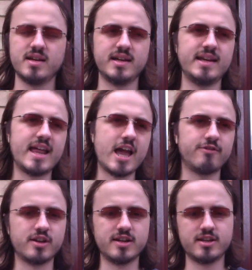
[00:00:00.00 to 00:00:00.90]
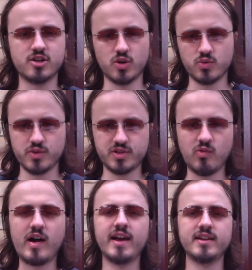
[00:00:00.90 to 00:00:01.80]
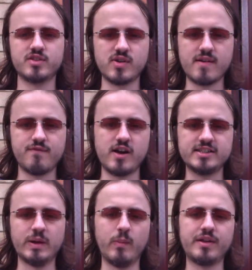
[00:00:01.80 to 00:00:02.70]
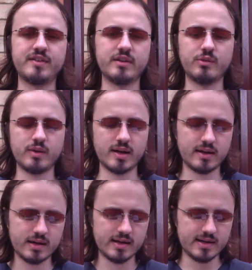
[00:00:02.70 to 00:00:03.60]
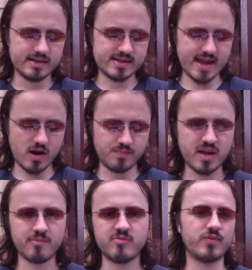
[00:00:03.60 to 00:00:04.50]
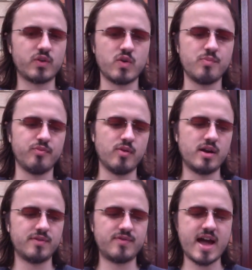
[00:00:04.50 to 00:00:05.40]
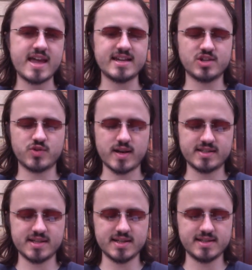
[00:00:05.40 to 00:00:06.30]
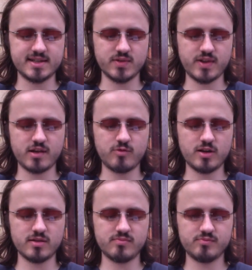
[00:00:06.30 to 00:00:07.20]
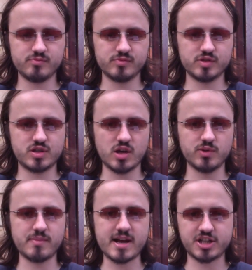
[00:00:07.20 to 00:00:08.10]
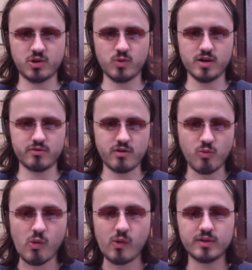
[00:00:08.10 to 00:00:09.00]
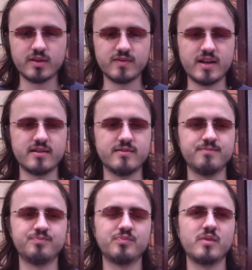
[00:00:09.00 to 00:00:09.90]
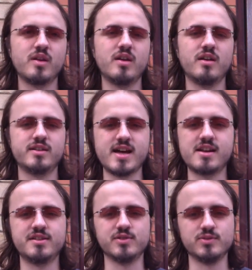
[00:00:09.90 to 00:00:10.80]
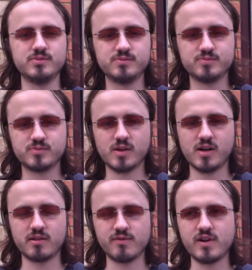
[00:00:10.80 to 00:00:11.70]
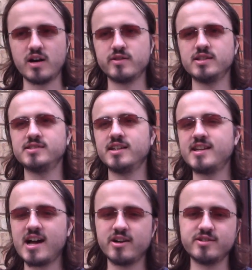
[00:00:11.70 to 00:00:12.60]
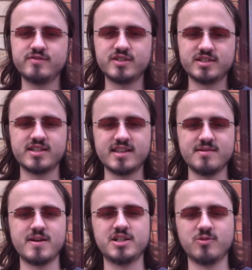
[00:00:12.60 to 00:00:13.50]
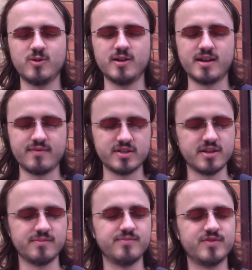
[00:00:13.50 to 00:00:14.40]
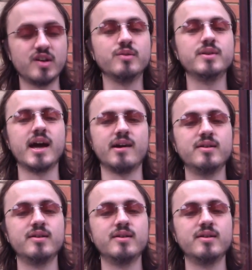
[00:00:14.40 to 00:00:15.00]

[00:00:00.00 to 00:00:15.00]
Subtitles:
he left, and he'd gone all this way to try and find someone to help him. The group weren't that interested until they were told the magic word reward, and then Tanador, our Avarian, said, now you've just said the magic word, haven't you? So, yeah.